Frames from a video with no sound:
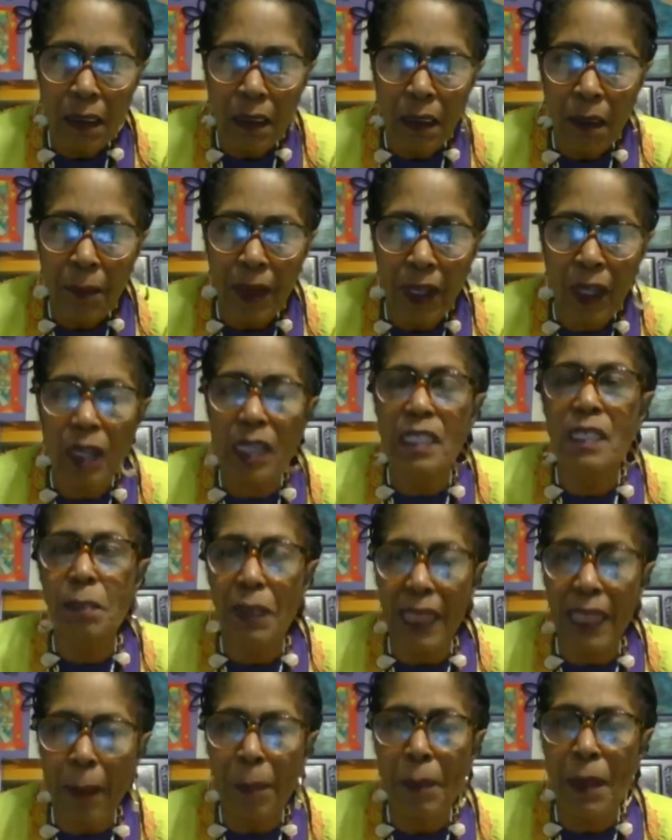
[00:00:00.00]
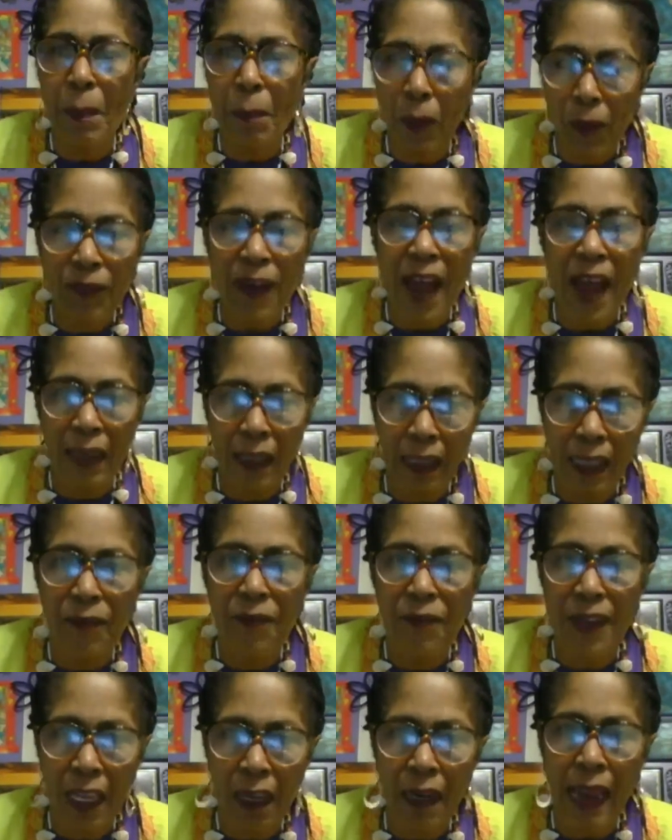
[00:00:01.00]
Because Black people finally
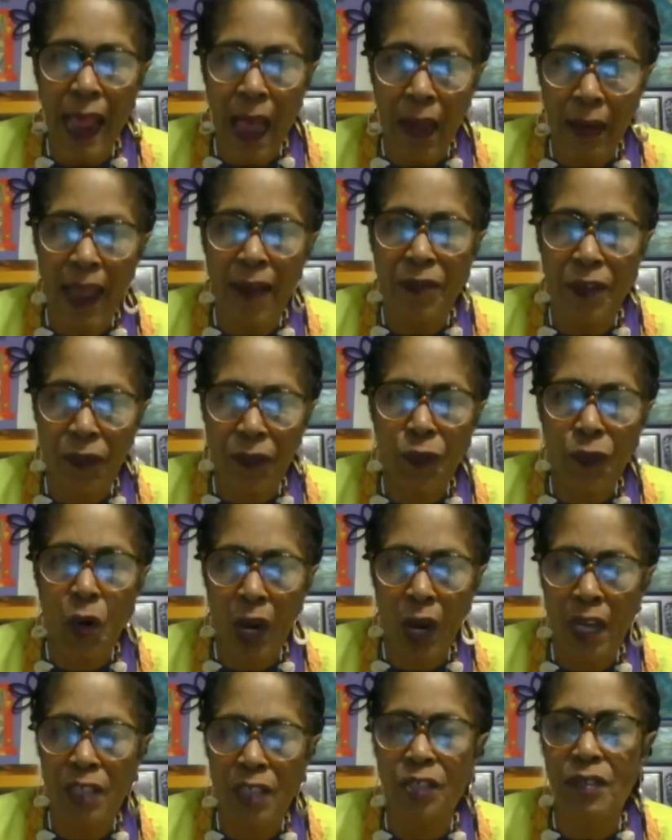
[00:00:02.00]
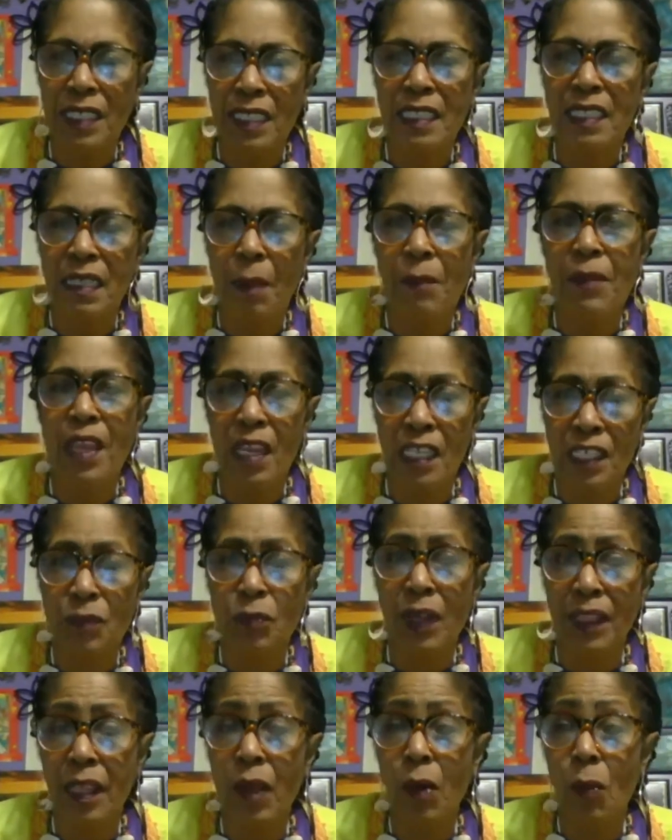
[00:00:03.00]
figured out after 400 and some years
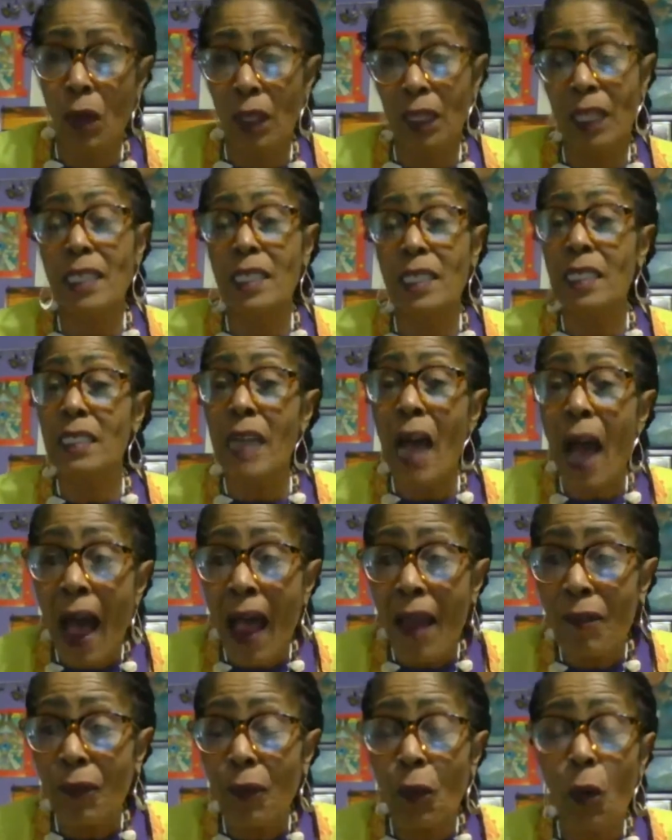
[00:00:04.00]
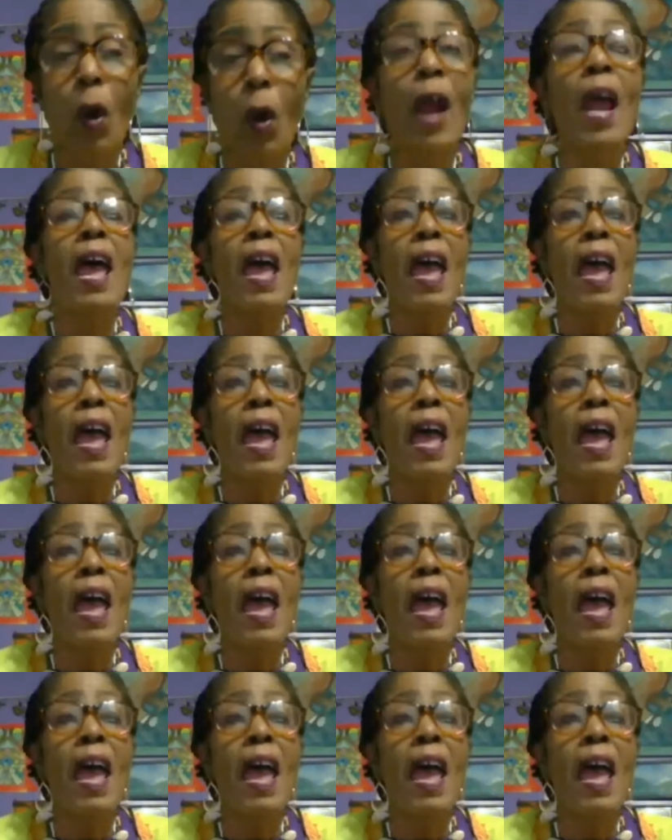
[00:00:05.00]
what they're willing to die for.